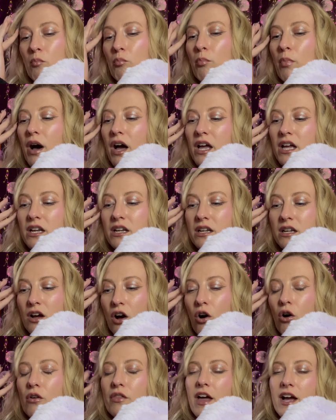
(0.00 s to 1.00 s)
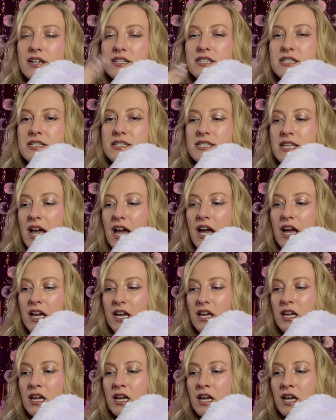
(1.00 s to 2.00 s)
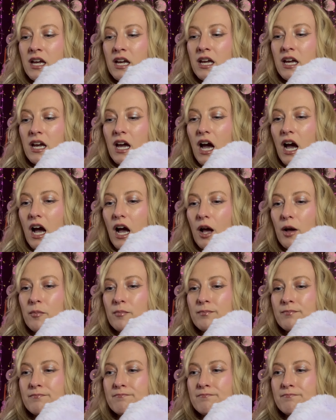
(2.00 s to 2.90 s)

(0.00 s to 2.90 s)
But all that to say, I